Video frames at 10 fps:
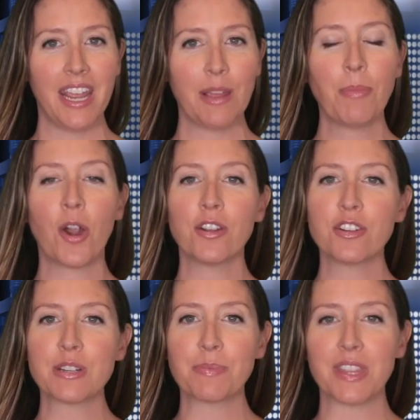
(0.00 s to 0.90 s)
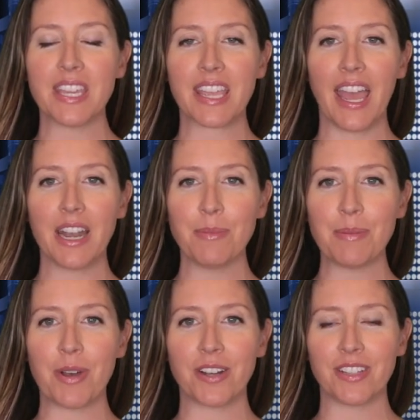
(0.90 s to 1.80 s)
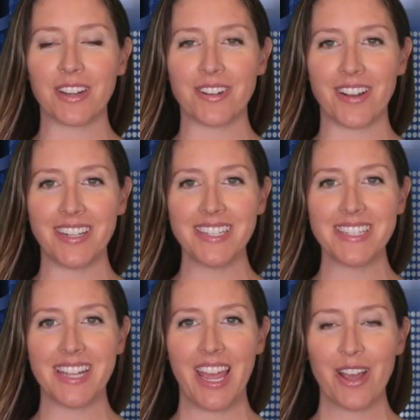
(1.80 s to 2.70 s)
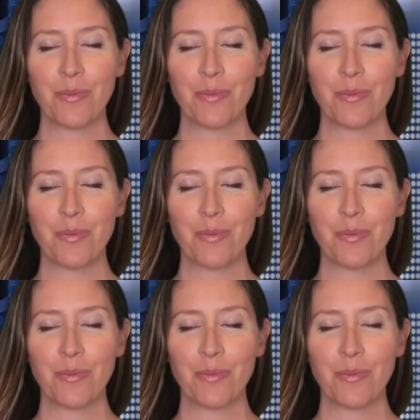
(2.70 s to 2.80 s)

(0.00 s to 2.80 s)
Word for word: in partnership with the Academy of Model Aeronautics,